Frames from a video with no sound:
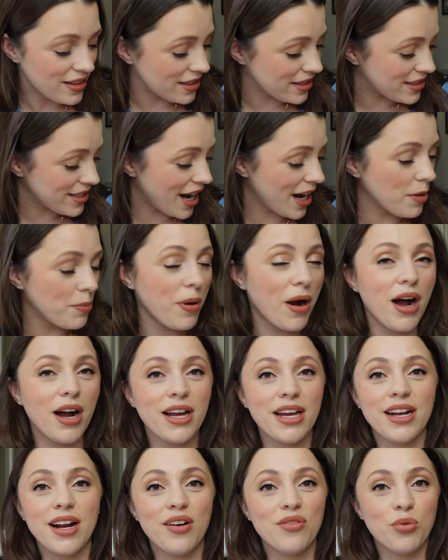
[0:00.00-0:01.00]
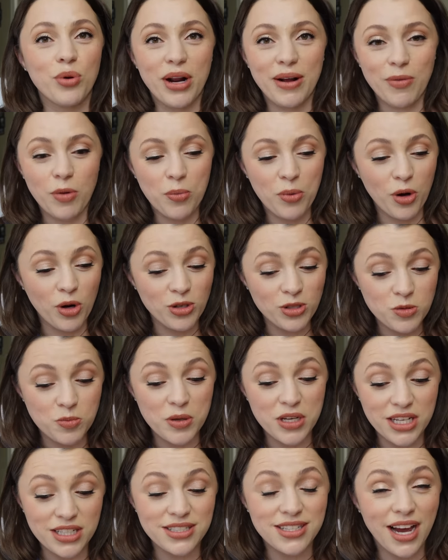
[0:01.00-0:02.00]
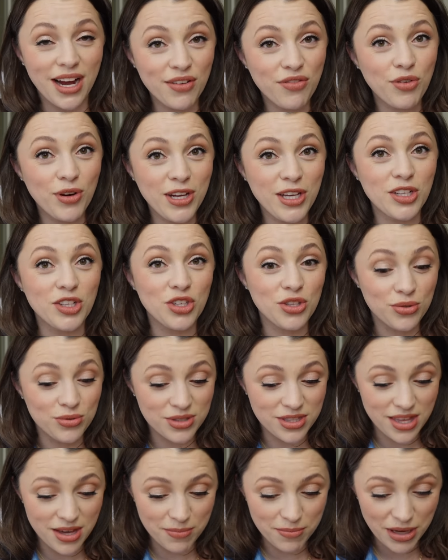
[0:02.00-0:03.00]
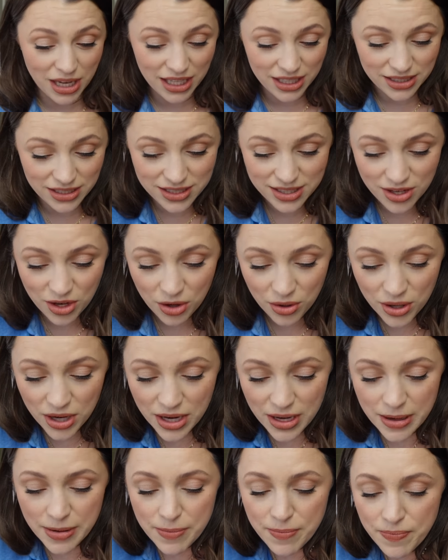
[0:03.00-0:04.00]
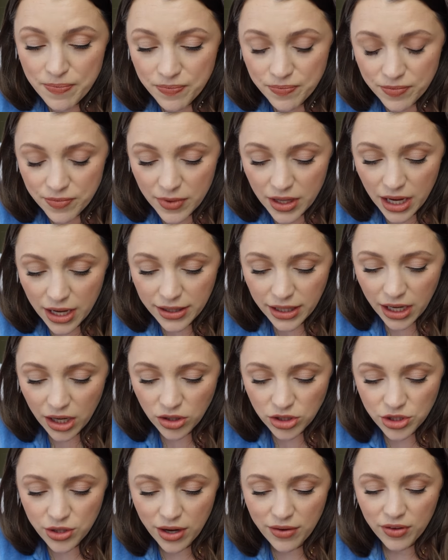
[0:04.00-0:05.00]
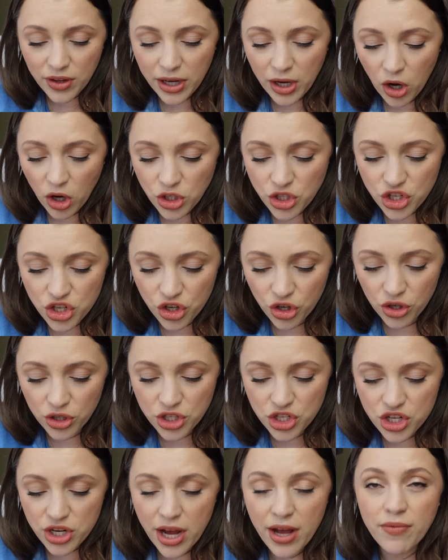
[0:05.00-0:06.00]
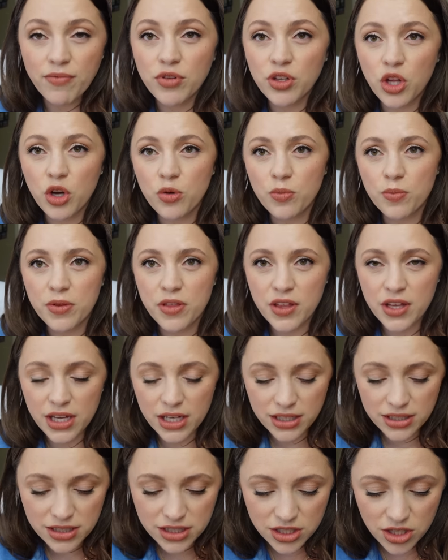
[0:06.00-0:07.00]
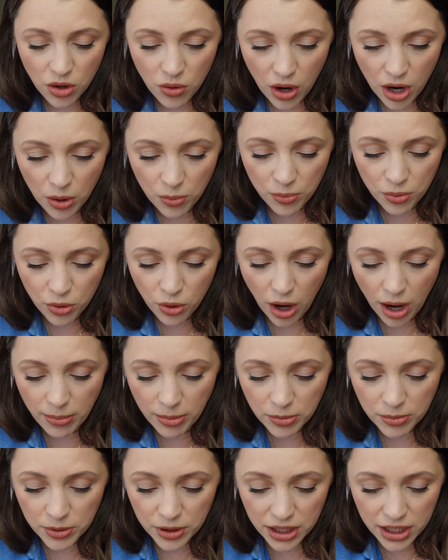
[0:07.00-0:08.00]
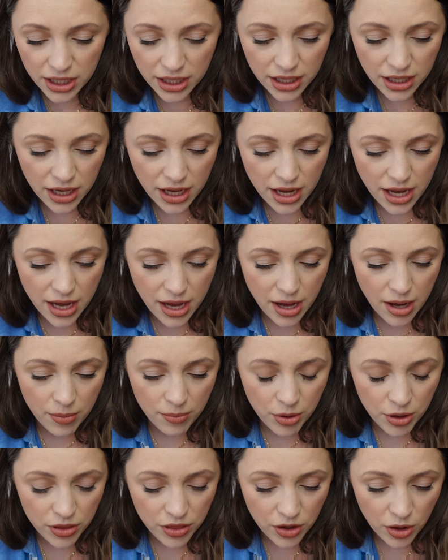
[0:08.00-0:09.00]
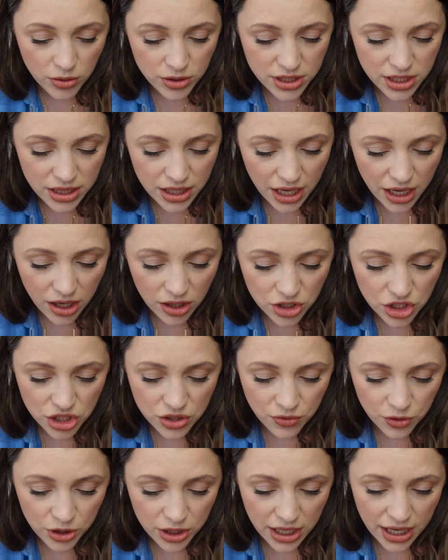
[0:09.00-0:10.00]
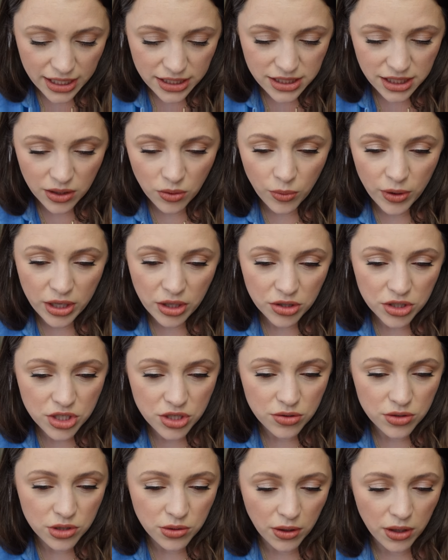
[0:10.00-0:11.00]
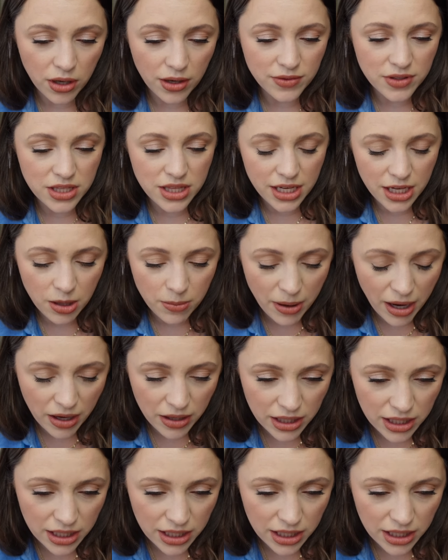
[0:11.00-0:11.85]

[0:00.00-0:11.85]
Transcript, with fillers: the side pocket of whatever purse because I freaking use them, man. So, and then I also have like our church envelope things, so I'll probably put those in there just for the next like week or two so I don't have to think about